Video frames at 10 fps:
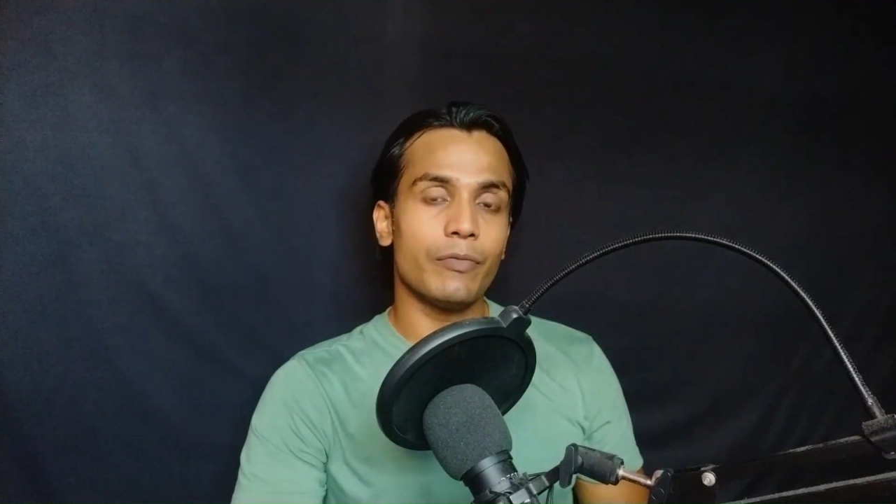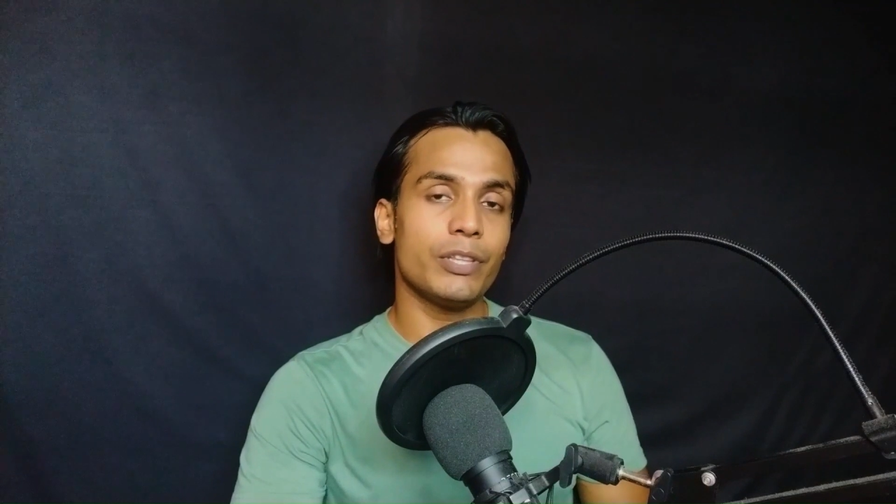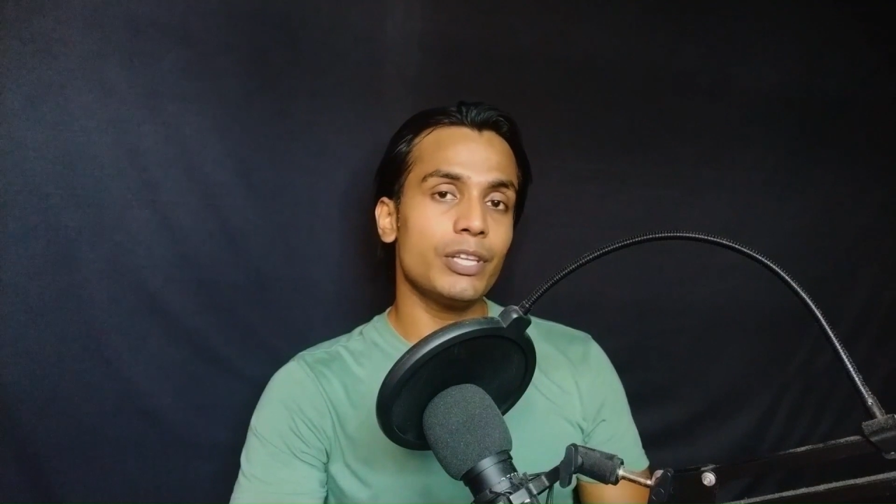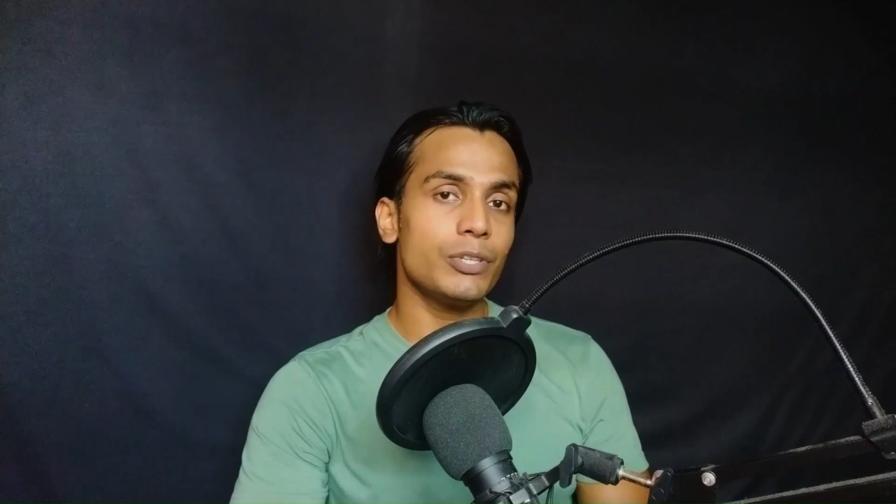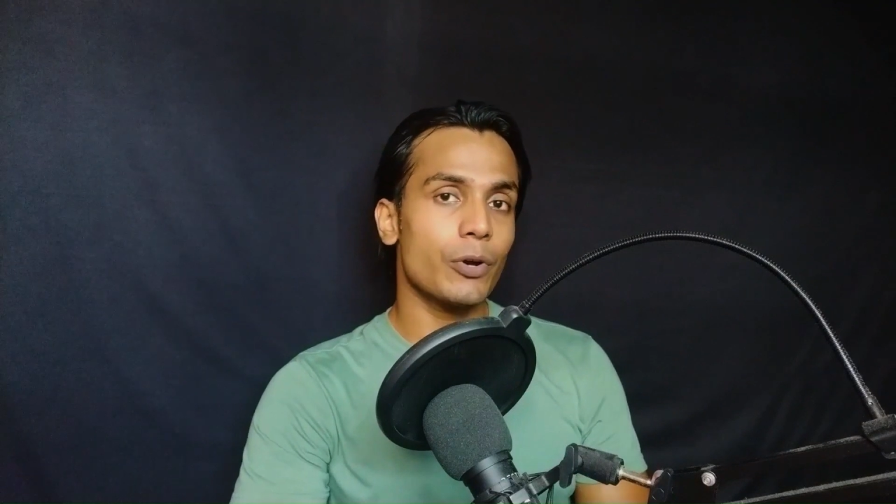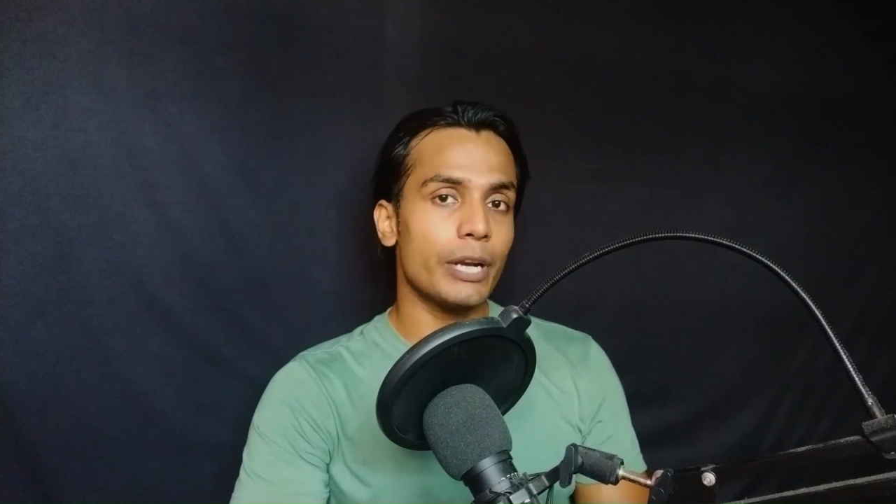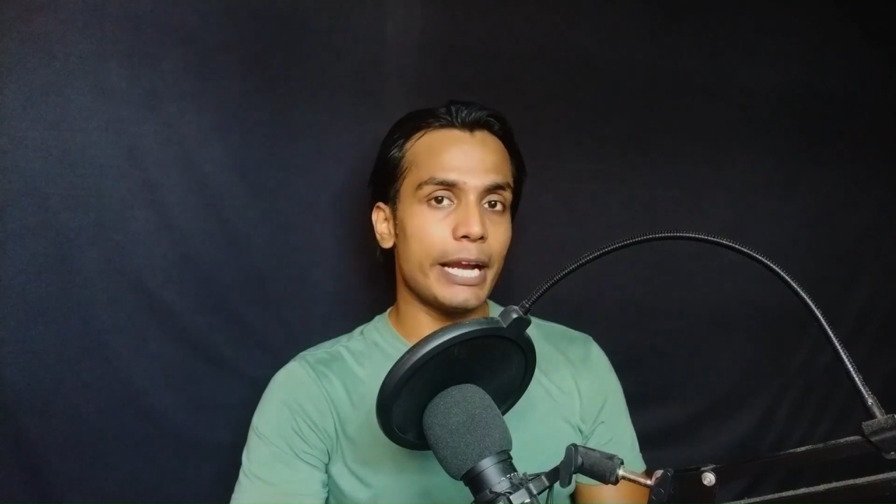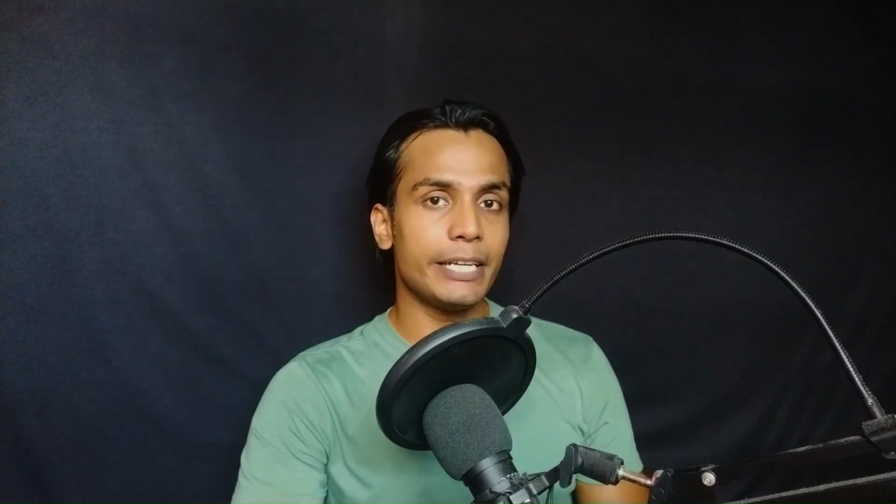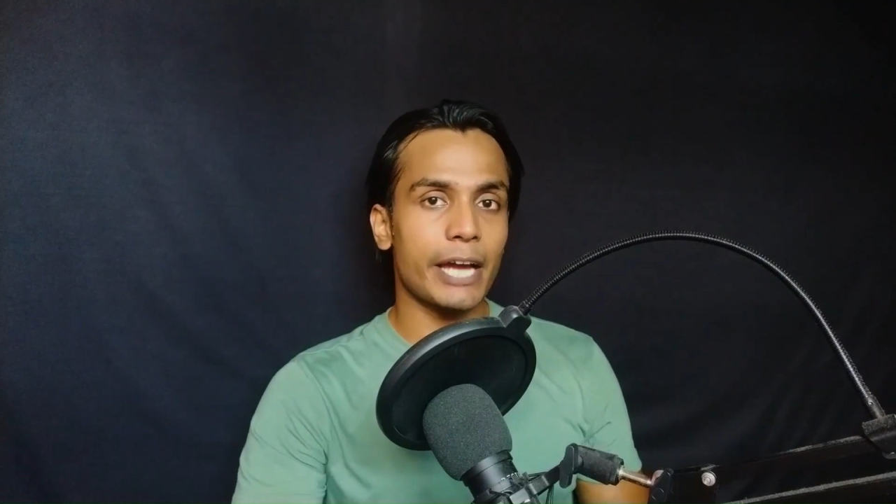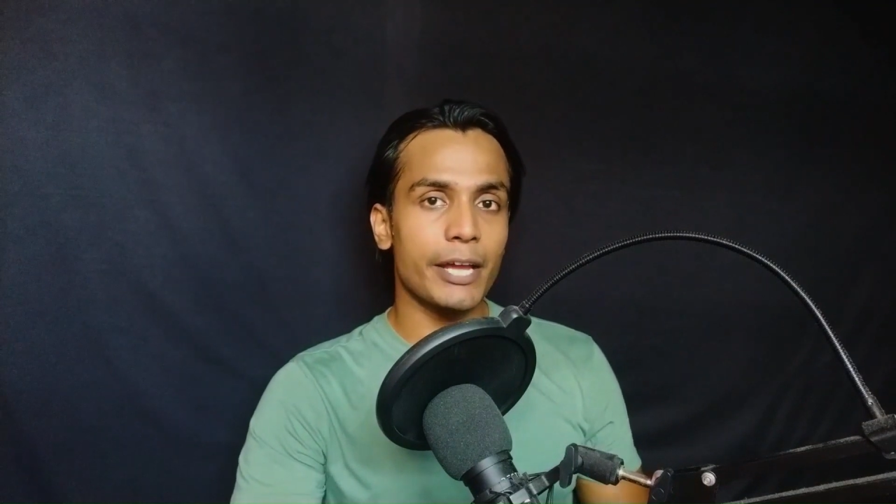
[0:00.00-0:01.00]
within your
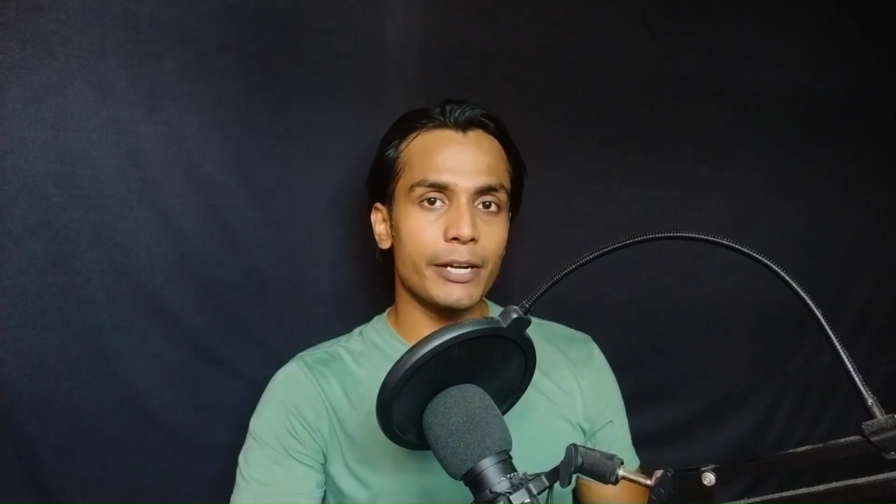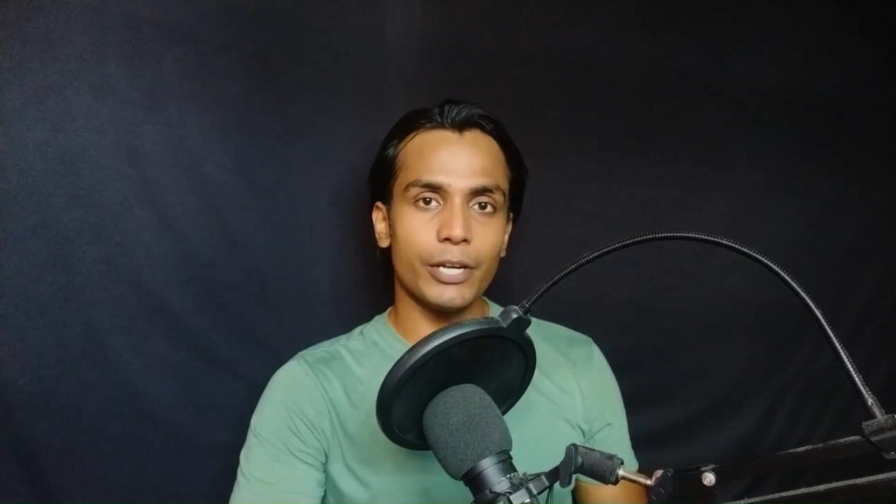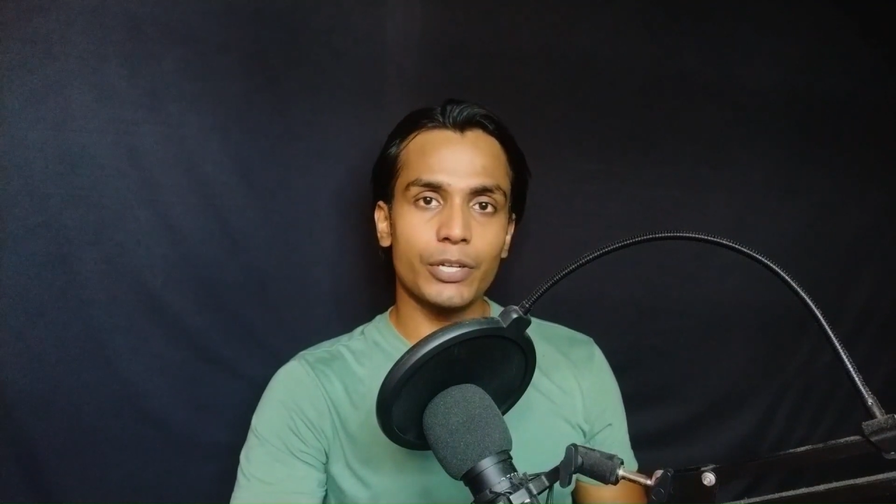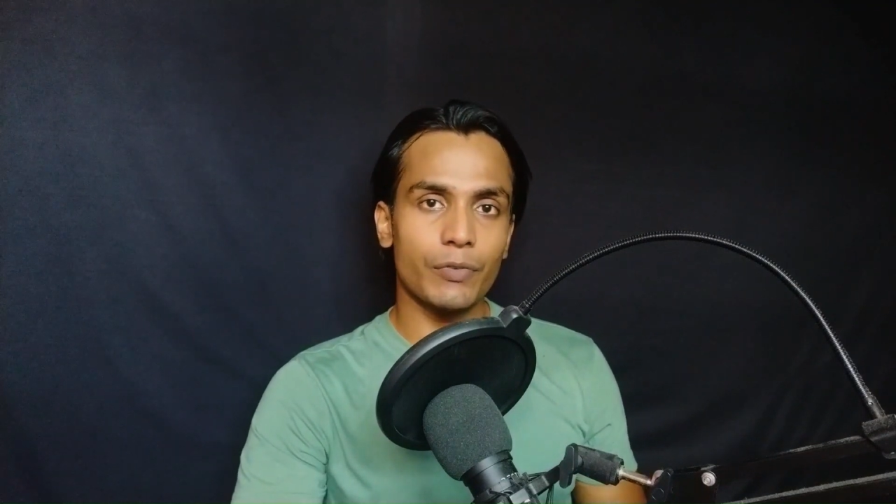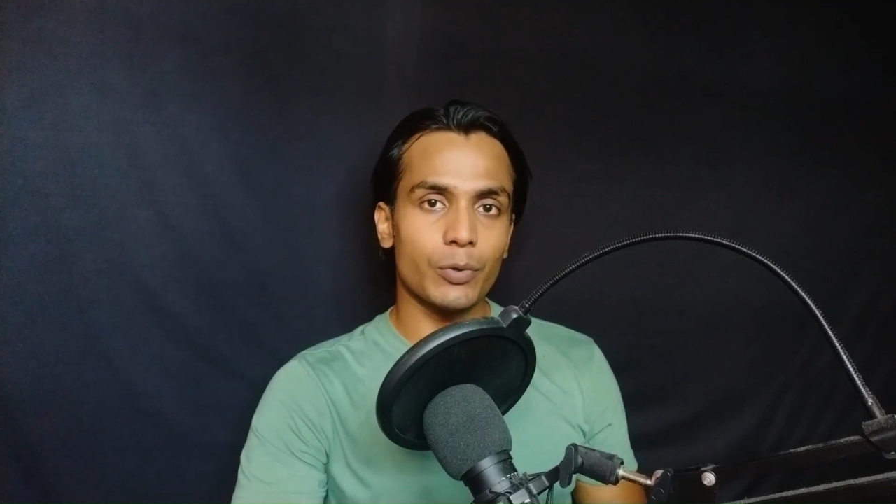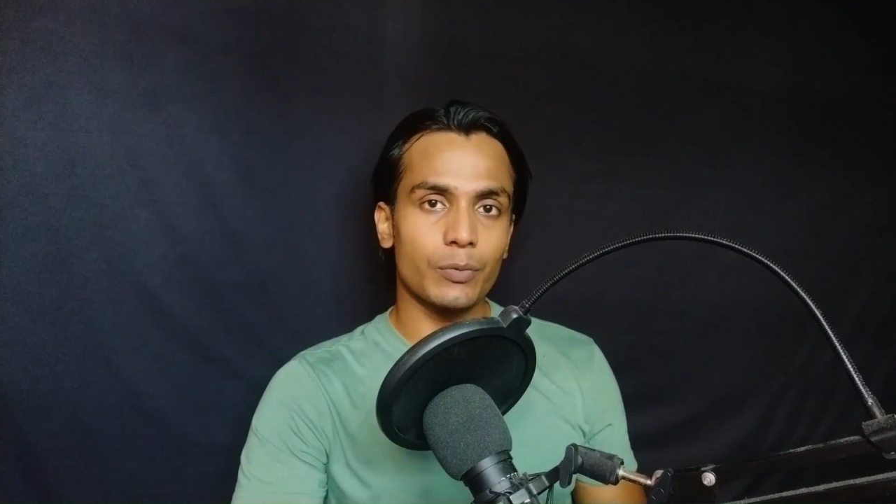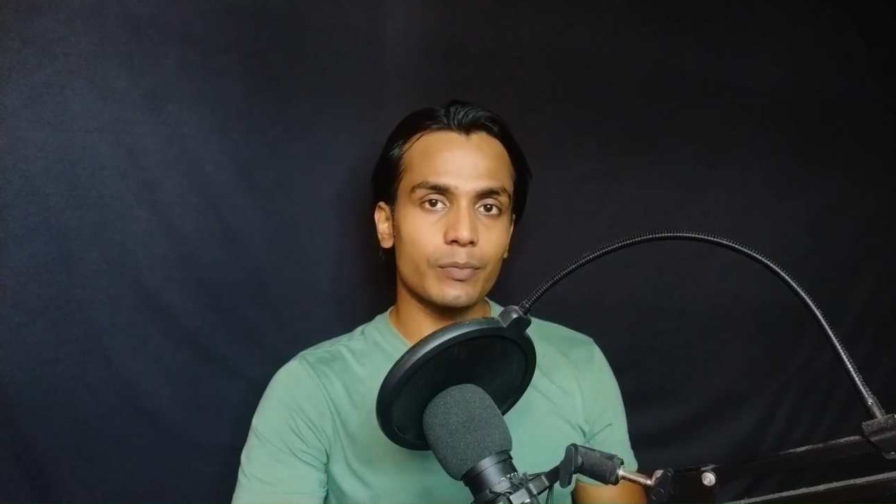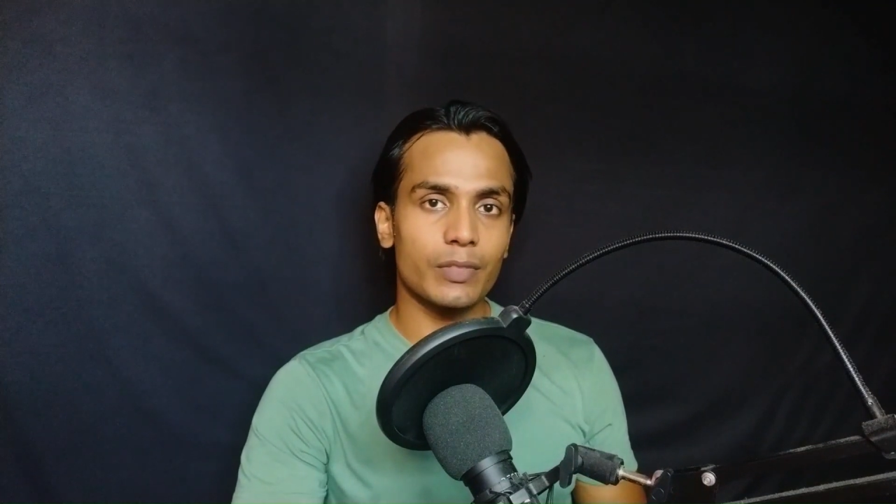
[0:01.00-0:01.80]
entire interview,